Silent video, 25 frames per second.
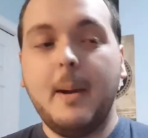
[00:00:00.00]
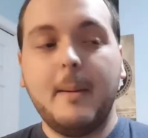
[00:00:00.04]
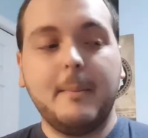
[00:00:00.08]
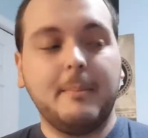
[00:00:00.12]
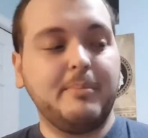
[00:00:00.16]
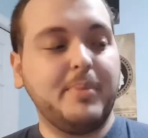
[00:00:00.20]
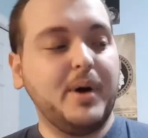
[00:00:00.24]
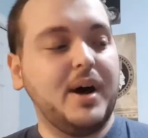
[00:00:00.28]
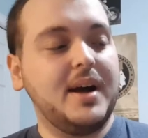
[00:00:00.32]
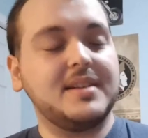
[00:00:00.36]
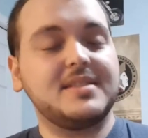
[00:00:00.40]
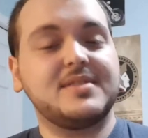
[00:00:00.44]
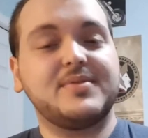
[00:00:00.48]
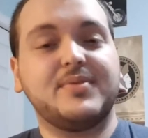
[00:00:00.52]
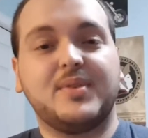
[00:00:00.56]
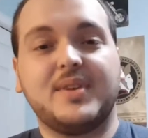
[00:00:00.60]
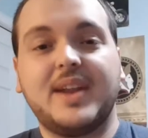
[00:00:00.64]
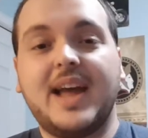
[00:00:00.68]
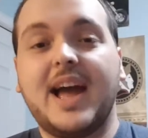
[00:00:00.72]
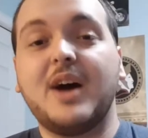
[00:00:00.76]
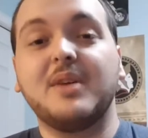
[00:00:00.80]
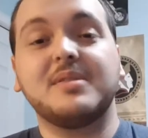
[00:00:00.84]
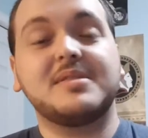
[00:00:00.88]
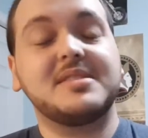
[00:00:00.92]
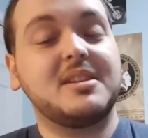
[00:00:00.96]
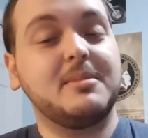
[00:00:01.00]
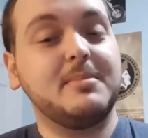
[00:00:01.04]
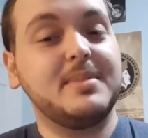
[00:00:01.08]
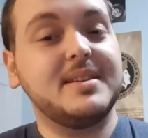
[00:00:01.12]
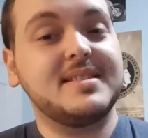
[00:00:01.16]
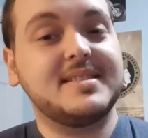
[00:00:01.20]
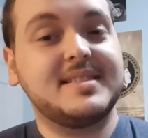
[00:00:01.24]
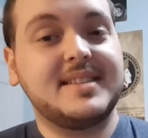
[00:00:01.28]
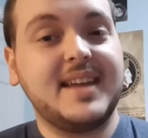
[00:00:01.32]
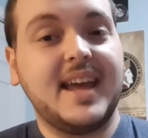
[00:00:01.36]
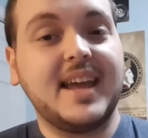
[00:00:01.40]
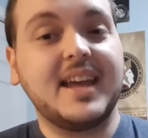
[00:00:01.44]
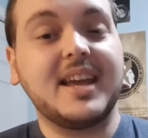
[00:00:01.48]
But for now, it's going to be
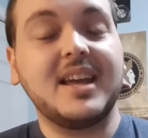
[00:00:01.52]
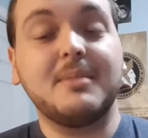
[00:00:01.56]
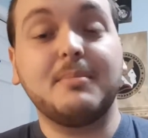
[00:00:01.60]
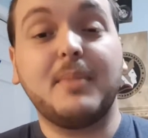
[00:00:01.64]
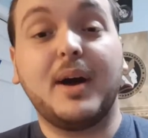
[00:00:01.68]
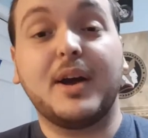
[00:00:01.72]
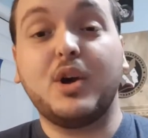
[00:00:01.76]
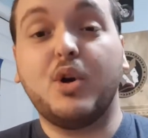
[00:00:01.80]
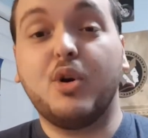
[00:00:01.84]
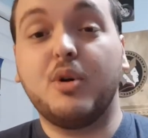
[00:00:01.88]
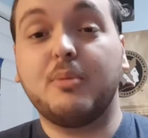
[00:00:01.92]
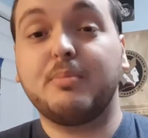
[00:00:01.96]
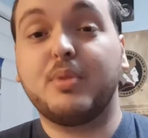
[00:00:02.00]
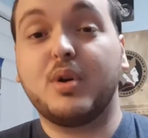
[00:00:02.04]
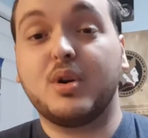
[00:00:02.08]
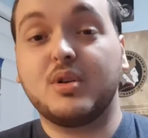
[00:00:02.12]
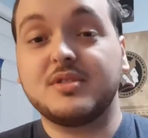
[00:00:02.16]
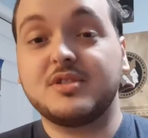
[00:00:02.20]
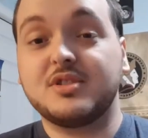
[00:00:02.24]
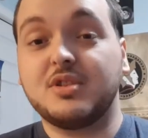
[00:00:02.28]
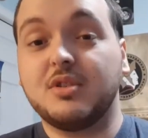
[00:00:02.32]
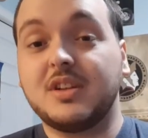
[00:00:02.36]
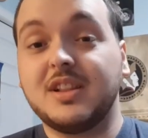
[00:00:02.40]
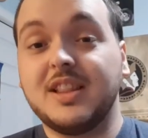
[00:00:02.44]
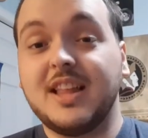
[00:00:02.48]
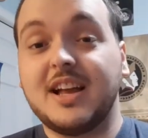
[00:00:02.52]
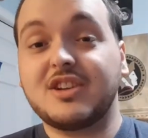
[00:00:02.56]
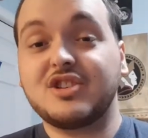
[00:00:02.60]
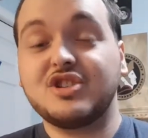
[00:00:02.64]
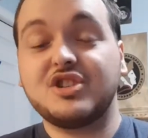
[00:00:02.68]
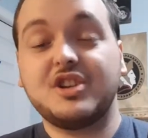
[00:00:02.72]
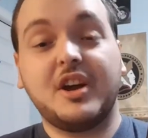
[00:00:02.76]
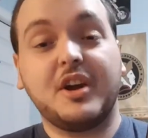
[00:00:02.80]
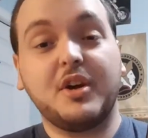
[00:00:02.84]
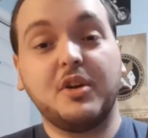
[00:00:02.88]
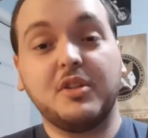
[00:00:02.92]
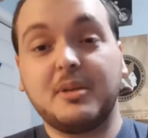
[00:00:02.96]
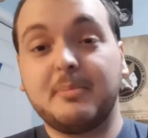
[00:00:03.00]
staying in my own personal
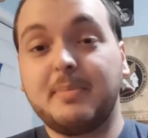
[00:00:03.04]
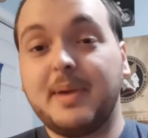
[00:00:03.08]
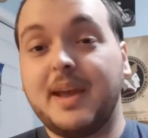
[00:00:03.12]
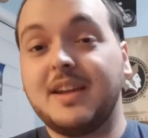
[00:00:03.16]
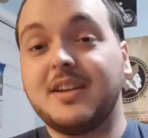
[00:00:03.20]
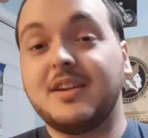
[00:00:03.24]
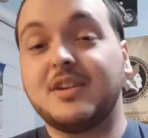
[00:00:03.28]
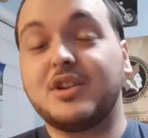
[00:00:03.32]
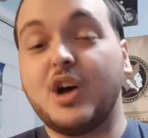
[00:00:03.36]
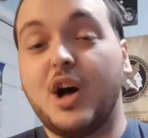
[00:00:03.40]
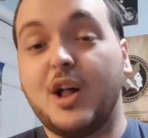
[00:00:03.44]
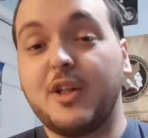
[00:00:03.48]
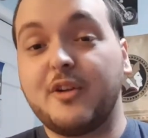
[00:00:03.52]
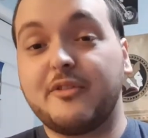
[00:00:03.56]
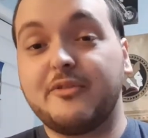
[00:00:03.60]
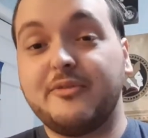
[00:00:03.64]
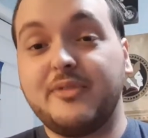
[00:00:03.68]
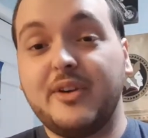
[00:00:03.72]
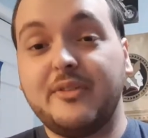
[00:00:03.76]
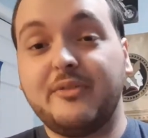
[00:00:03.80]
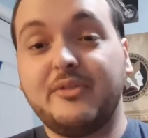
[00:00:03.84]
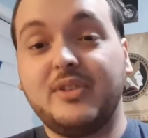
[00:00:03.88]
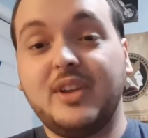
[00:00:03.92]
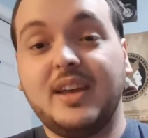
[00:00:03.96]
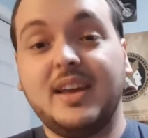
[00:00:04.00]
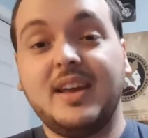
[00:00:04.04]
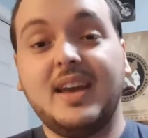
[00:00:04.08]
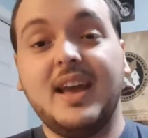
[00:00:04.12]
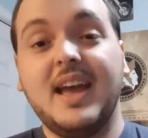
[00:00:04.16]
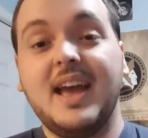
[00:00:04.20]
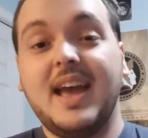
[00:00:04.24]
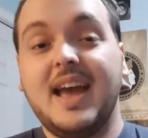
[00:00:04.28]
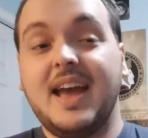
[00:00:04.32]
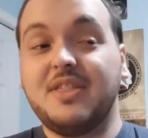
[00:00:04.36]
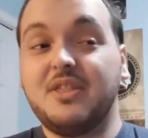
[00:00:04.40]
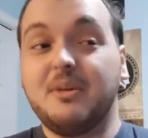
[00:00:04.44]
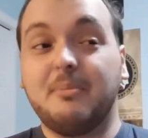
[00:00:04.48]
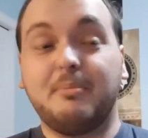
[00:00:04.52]
collection. I only paid $1.50,
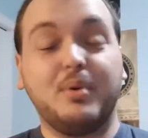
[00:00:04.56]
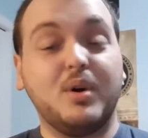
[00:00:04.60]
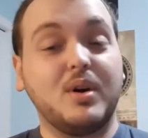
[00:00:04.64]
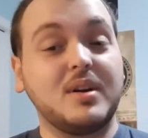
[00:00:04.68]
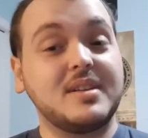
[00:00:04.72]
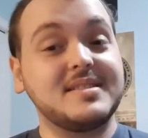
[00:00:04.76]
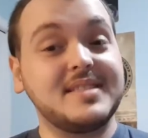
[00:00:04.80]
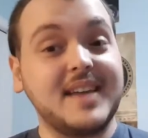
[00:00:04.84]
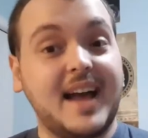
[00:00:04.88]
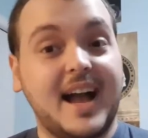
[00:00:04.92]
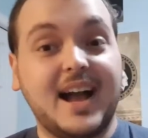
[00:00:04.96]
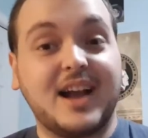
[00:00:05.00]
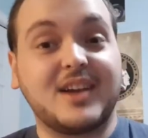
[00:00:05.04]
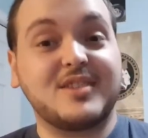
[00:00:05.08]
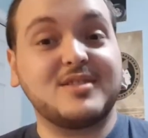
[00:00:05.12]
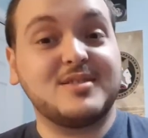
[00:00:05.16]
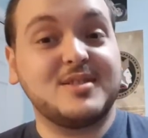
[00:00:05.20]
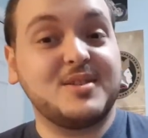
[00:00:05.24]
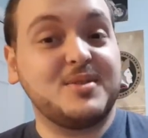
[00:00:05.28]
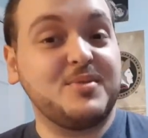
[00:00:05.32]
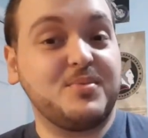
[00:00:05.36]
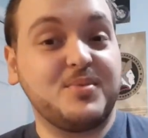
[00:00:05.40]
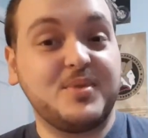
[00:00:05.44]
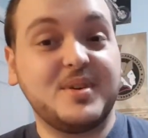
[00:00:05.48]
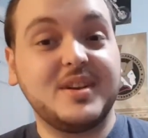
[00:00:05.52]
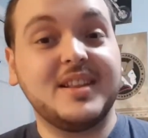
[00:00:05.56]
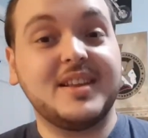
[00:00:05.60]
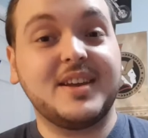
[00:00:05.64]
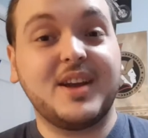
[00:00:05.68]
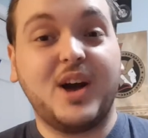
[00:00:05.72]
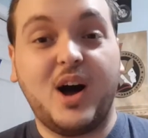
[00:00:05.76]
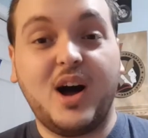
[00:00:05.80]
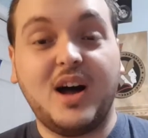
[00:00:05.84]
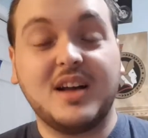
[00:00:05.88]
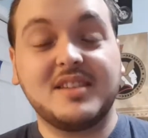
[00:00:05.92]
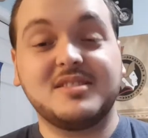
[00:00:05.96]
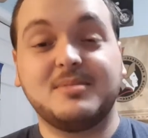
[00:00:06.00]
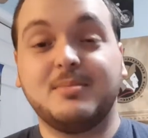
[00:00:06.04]
and the book's actually really
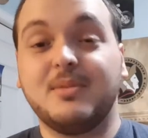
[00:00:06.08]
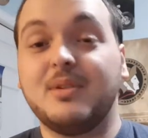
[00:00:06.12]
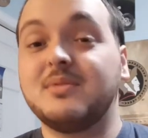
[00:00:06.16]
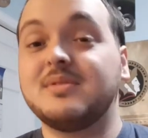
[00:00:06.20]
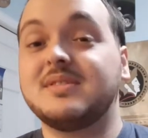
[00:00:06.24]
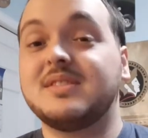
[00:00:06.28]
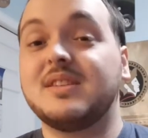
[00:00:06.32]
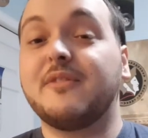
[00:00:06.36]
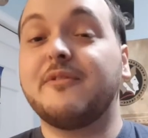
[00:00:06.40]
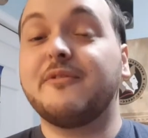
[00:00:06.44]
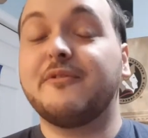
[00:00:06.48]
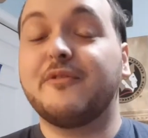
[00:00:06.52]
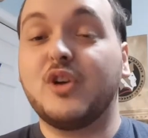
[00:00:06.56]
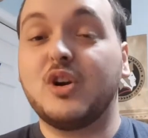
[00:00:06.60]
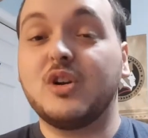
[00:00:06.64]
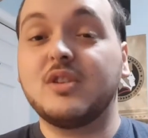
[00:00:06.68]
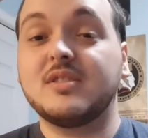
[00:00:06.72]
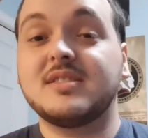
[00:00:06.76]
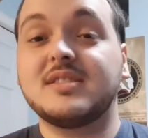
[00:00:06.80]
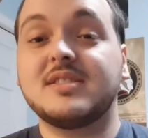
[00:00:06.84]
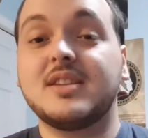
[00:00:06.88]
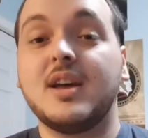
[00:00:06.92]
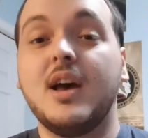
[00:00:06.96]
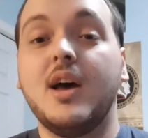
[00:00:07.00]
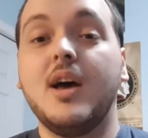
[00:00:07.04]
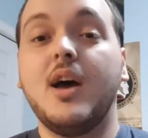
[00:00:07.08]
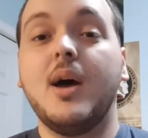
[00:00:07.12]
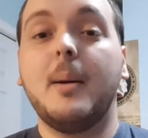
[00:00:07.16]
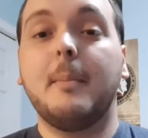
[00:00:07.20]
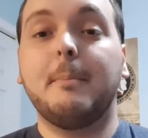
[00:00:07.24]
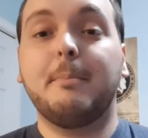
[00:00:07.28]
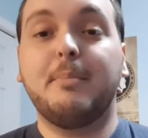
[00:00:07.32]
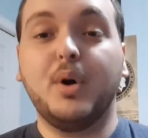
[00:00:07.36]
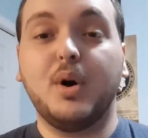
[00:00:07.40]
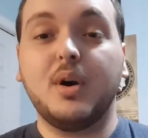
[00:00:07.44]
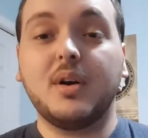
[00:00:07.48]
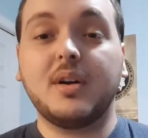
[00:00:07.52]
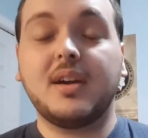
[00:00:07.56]
awesome. It was the first
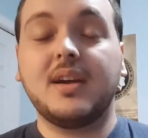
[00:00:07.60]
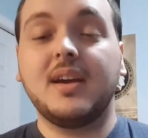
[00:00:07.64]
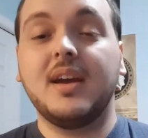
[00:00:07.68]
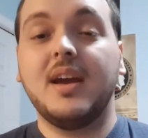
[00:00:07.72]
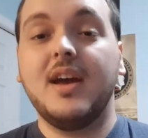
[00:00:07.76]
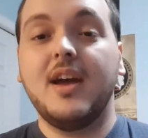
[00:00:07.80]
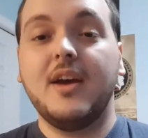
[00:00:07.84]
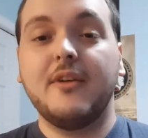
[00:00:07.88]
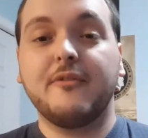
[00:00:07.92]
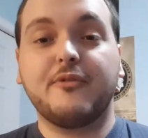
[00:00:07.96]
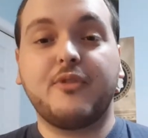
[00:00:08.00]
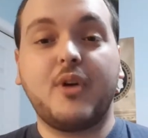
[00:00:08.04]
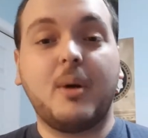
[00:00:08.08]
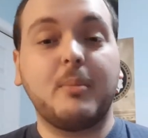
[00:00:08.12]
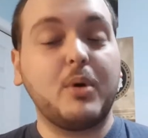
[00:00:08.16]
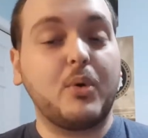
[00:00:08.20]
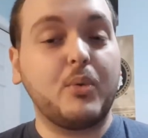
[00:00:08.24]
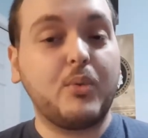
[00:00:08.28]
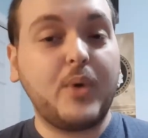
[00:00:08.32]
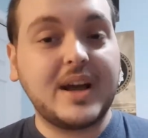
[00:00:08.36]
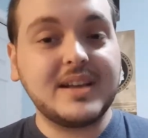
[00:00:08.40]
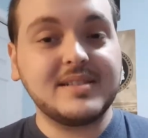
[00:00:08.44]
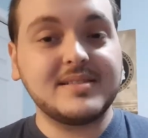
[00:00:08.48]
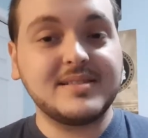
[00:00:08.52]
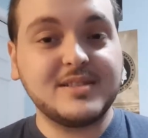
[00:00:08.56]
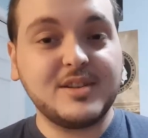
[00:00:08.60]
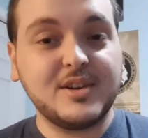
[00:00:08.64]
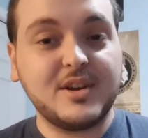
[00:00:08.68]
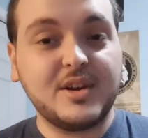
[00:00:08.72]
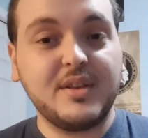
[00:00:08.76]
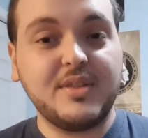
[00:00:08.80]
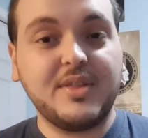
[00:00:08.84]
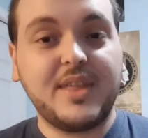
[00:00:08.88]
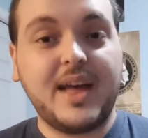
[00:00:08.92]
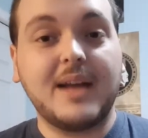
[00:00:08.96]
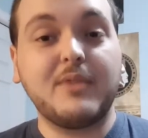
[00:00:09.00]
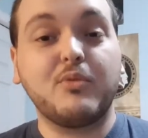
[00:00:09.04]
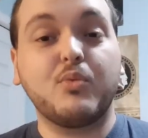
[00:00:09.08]
book from a wrestler
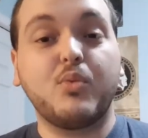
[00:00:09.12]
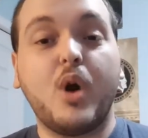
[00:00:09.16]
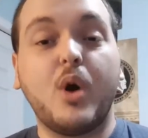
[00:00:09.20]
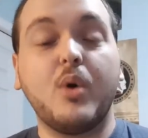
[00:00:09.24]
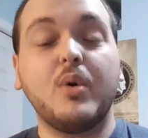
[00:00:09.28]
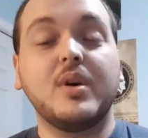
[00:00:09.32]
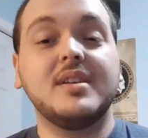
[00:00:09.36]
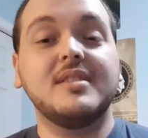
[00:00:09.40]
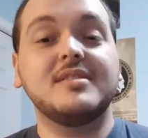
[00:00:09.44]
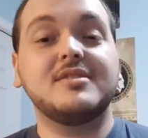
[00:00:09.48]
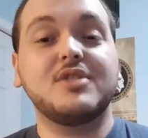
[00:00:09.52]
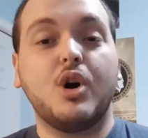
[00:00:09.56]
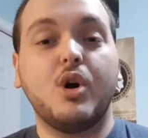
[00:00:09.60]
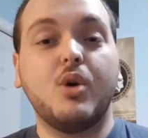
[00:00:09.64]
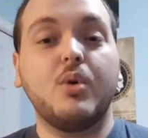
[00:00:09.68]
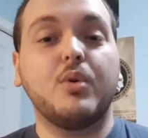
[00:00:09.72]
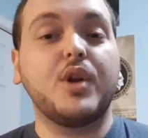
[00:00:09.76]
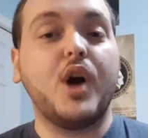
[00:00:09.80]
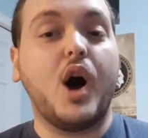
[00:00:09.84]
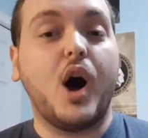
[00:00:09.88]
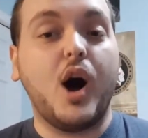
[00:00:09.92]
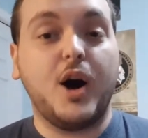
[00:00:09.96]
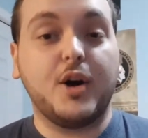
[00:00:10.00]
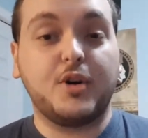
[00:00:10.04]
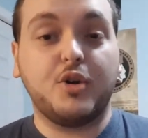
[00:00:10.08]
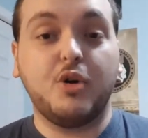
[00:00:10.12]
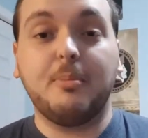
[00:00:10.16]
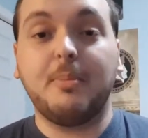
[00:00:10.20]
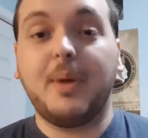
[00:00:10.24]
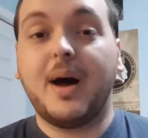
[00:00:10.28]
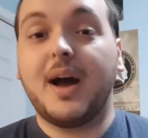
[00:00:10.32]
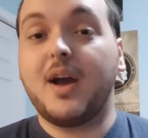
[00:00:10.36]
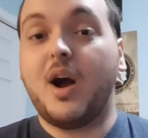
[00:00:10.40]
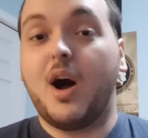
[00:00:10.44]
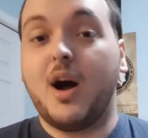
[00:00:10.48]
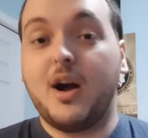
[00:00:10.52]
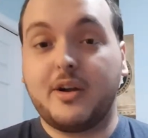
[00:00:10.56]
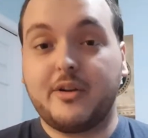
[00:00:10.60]
that wrote his own
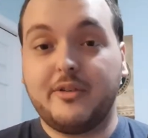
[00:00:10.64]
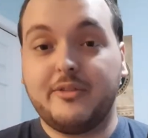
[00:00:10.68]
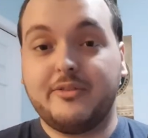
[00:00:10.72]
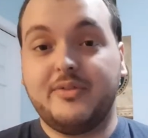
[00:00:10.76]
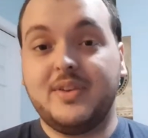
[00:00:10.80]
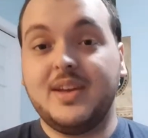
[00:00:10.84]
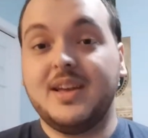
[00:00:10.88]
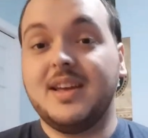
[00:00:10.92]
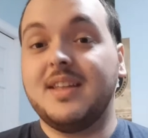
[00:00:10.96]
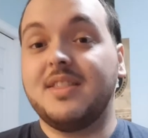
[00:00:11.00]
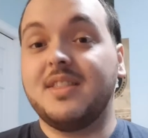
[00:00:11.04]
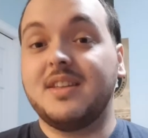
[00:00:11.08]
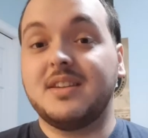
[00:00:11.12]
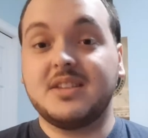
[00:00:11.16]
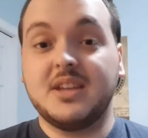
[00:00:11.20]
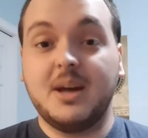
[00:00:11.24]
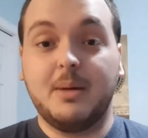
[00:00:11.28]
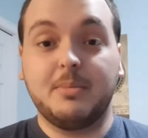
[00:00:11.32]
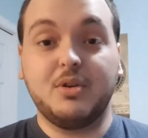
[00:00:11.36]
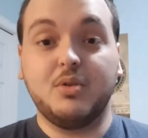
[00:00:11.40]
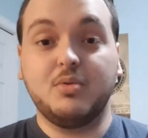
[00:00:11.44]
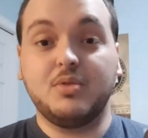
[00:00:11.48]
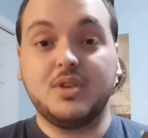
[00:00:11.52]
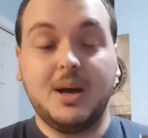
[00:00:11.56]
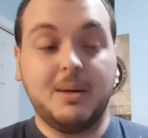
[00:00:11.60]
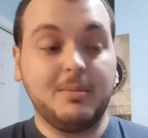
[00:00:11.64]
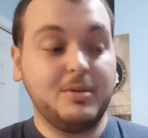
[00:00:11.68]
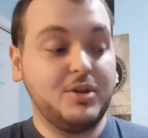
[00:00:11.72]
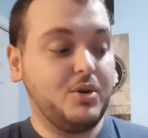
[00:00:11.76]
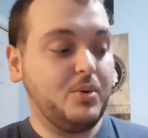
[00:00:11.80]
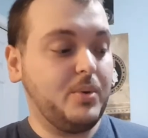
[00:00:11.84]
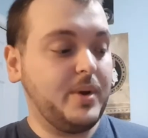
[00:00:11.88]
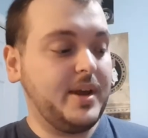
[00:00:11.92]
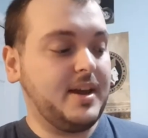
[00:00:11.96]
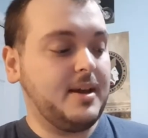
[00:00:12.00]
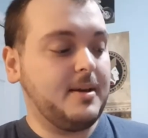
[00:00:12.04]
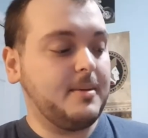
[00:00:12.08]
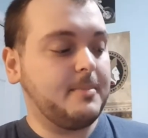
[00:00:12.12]
autobiography in the
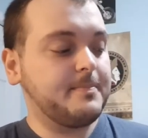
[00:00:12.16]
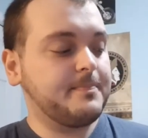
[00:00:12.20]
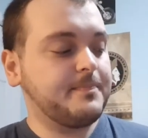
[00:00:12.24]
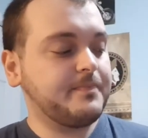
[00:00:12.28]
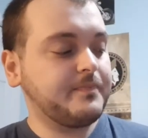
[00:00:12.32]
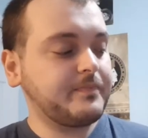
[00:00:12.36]
WWE.